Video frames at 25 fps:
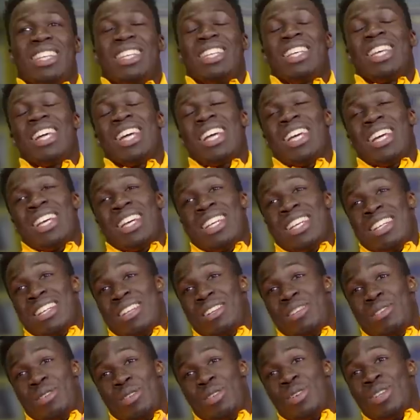Yeah,
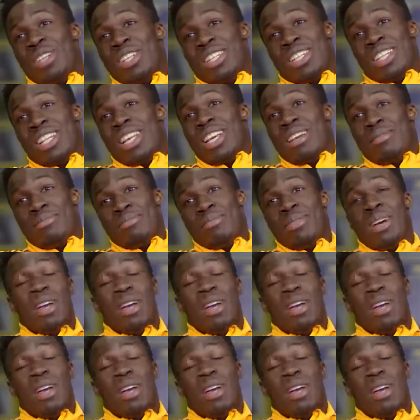honestly, I'm,